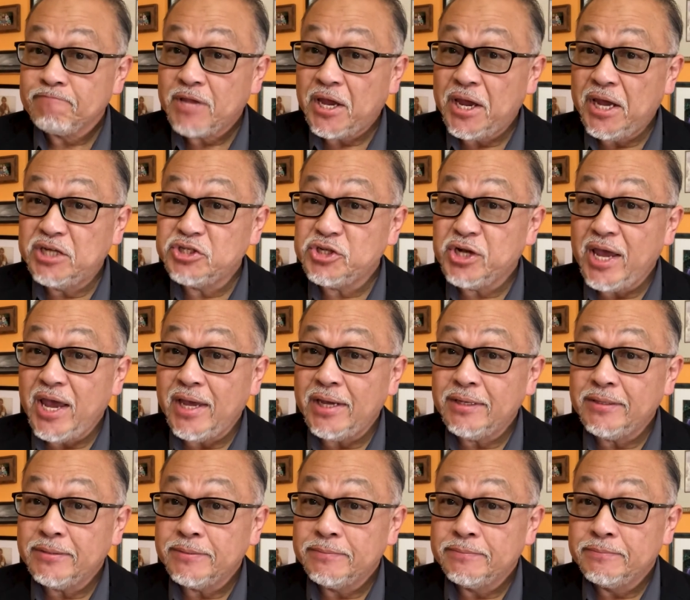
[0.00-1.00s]
Asian
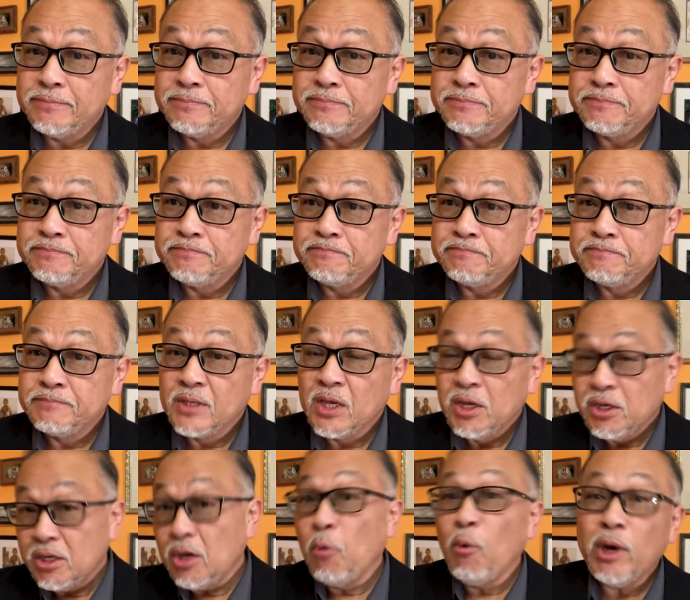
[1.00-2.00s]
hate.
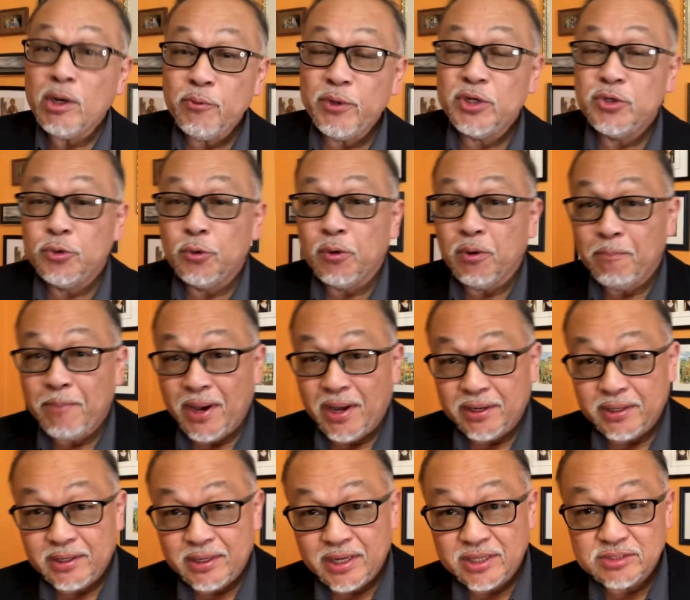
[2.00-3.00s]
Now, what do we do
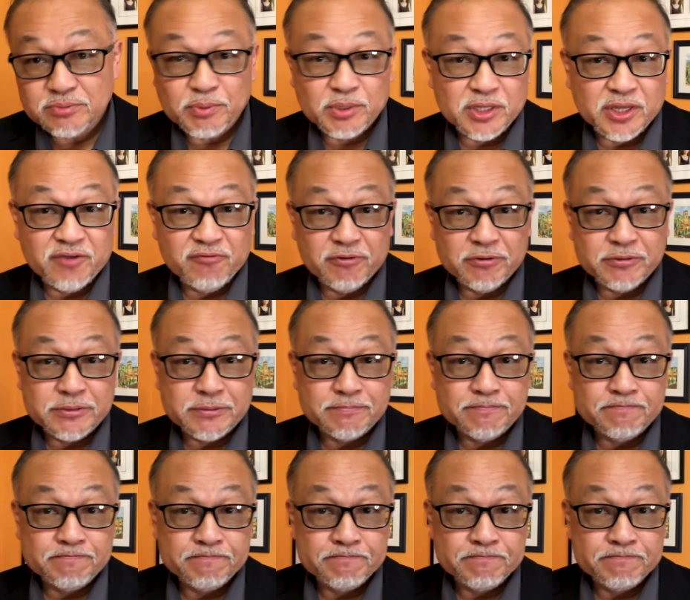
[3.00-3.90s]
about it as believers?